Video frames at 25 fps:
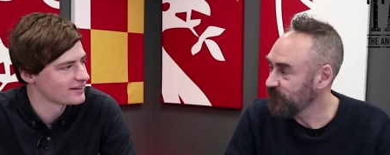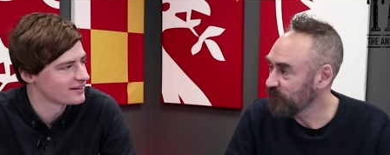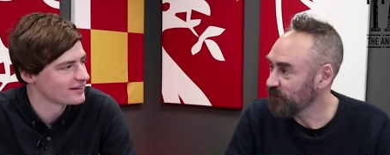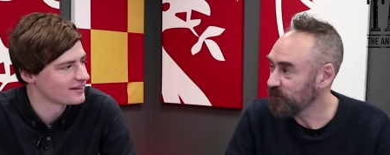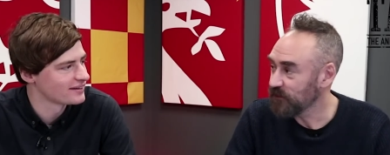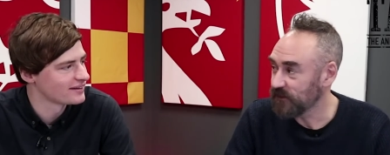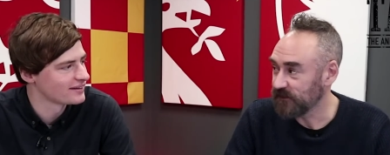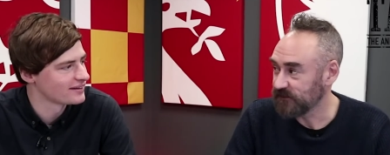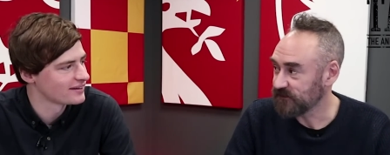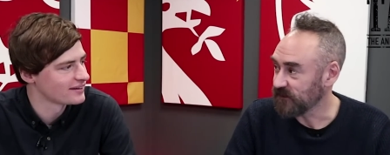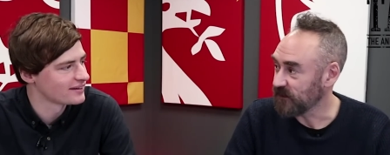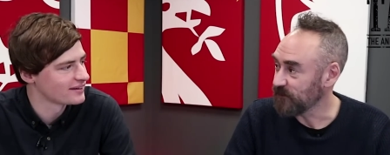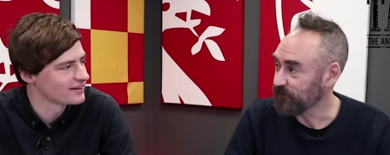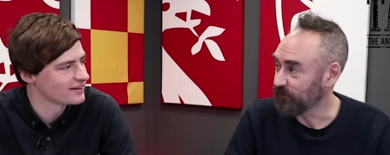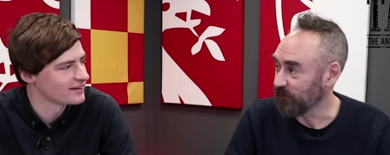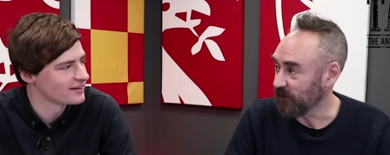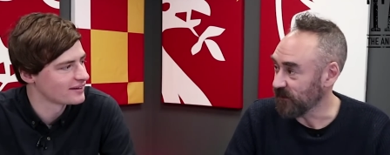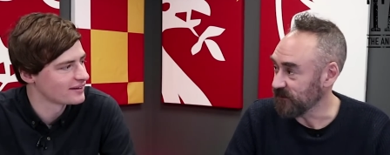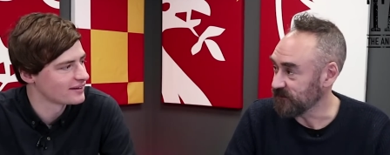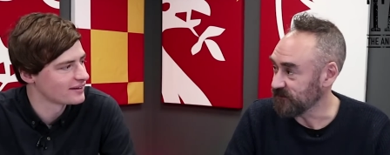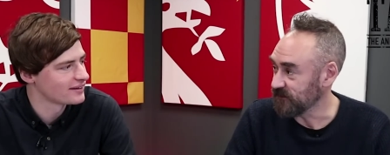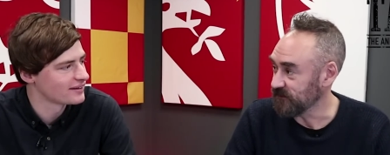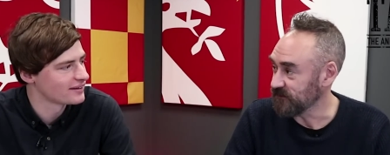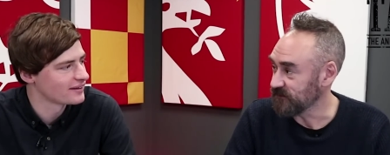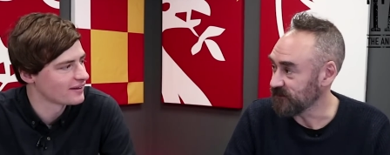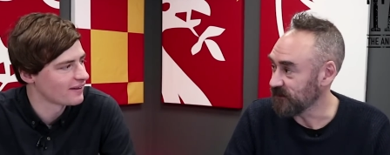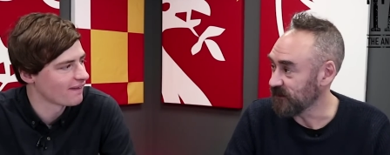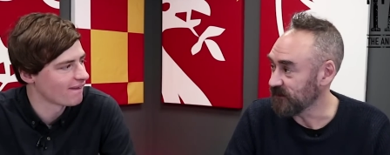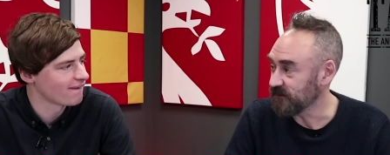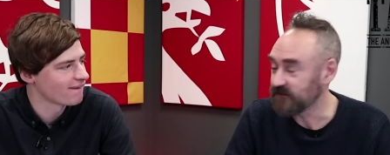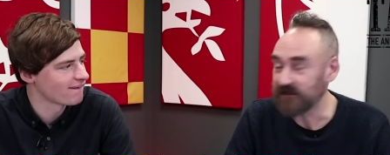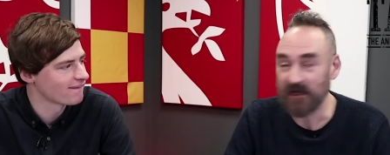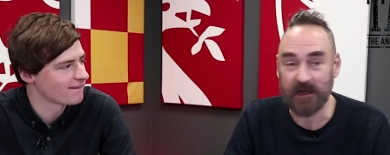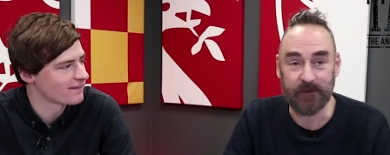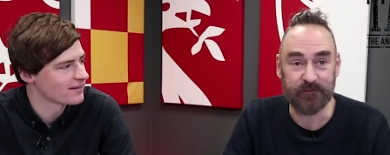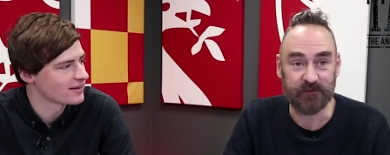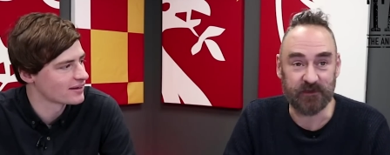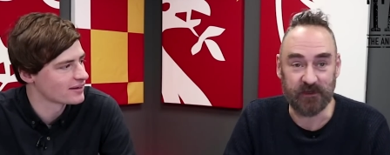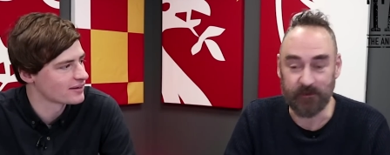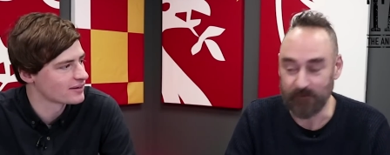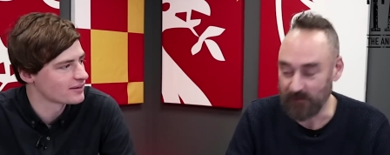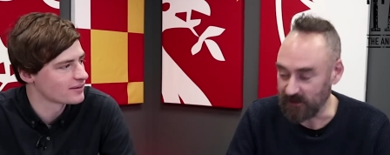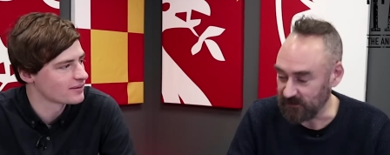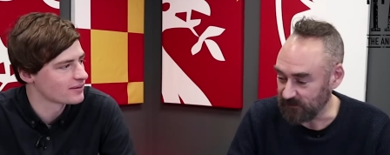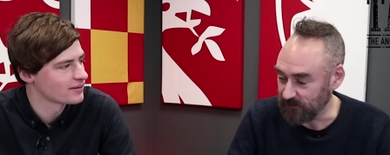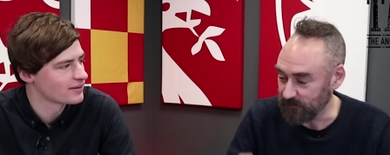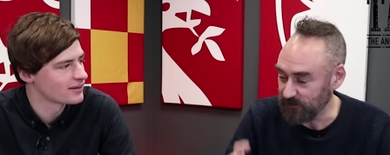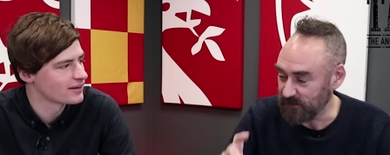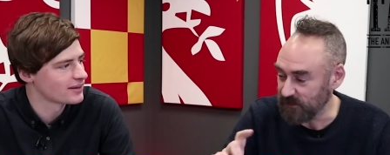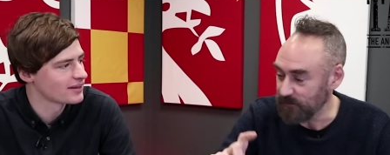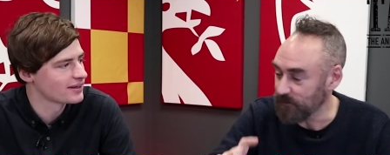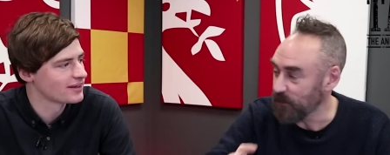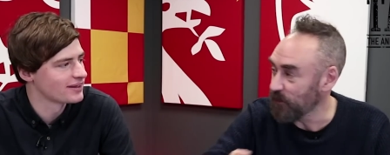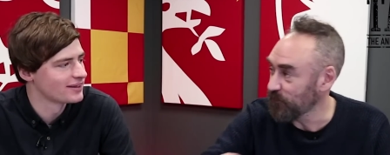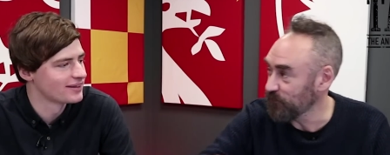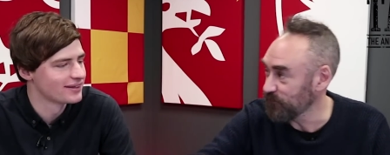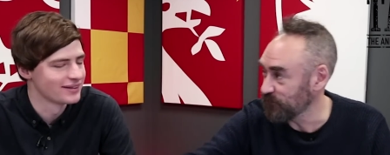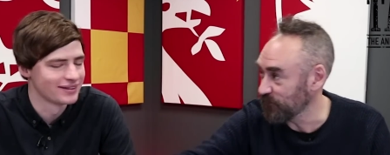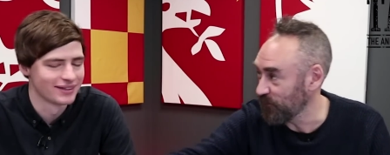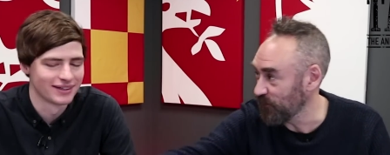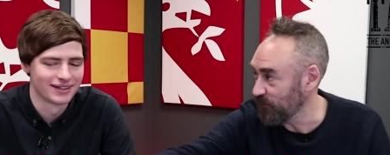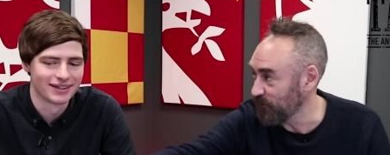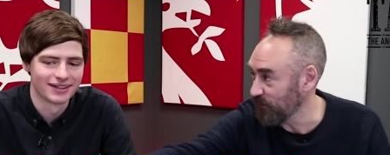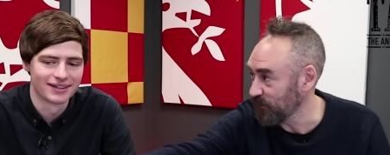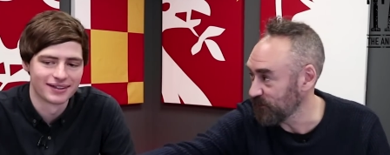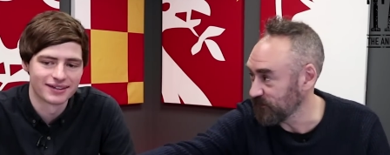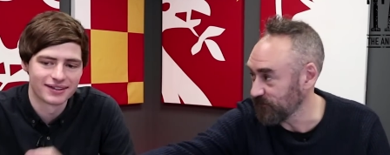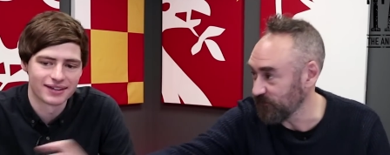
Speaker 1: Even though you can say prices, Sam's going to make them be Mo's on the